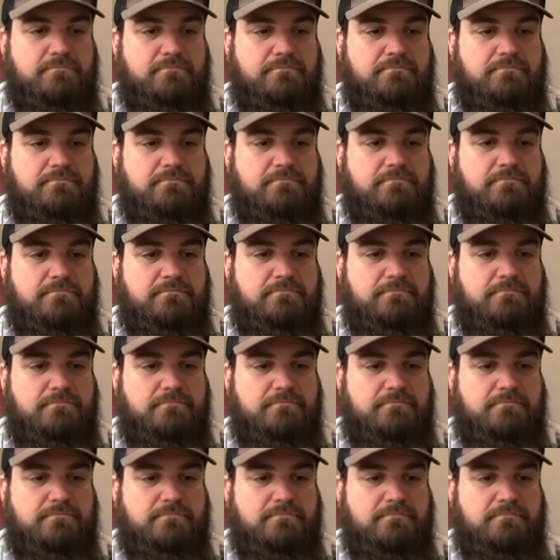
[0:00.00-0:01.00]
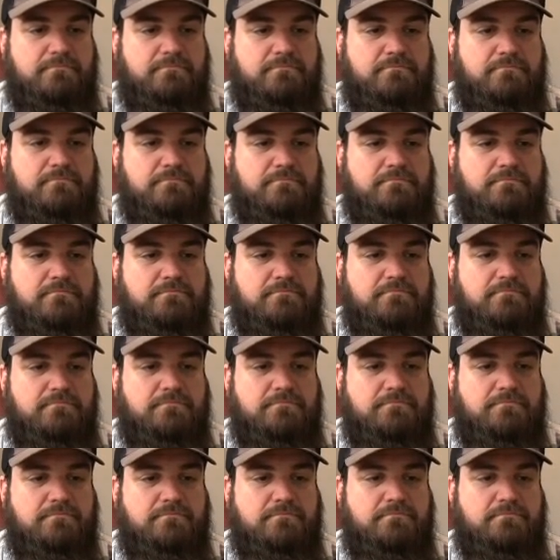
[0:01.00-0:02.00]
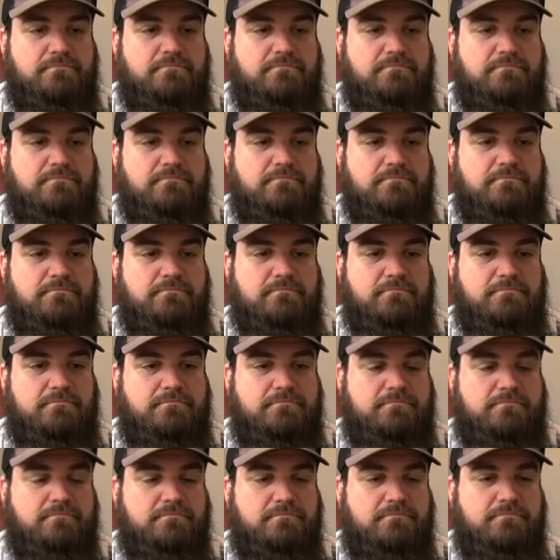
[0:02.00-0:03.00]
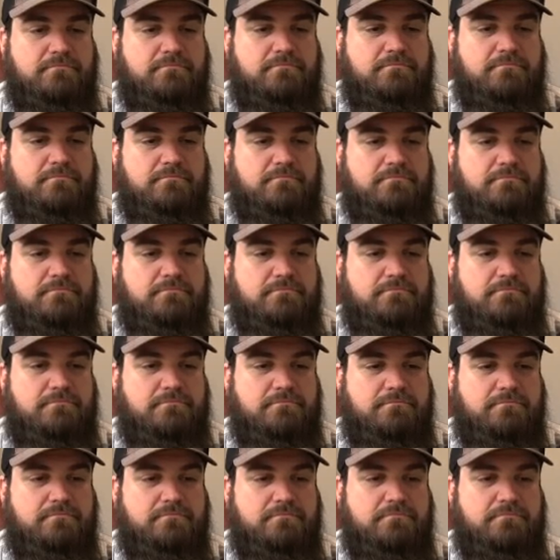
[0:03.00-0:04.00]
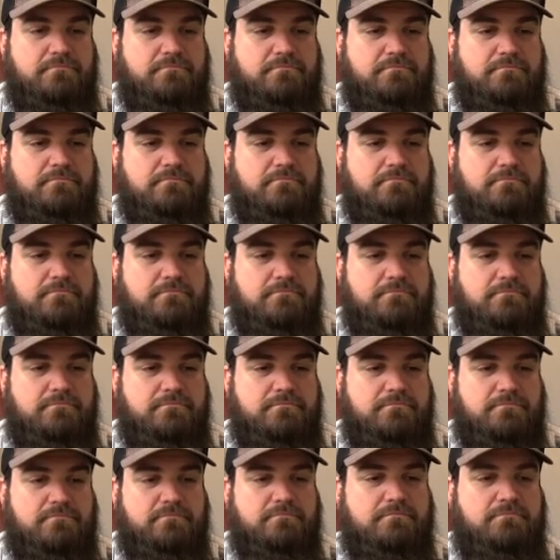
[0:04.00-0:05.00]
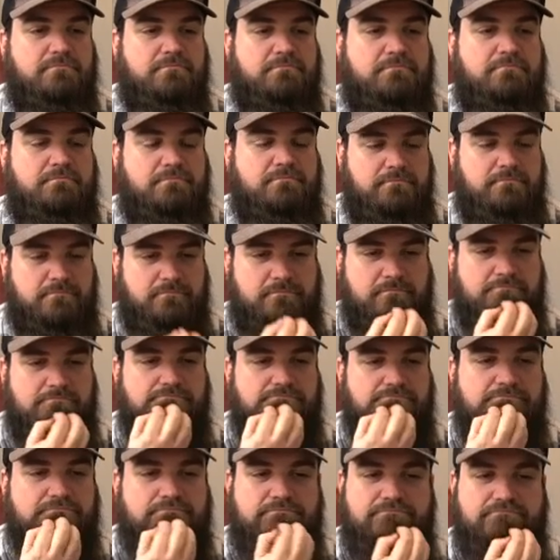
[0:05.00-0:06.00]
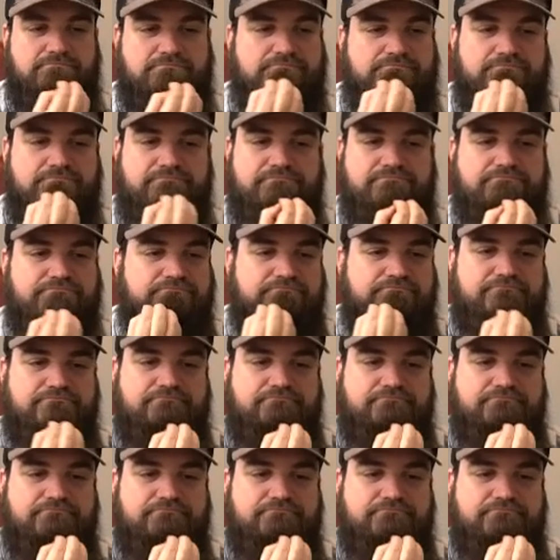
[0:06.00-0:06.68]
[no speech]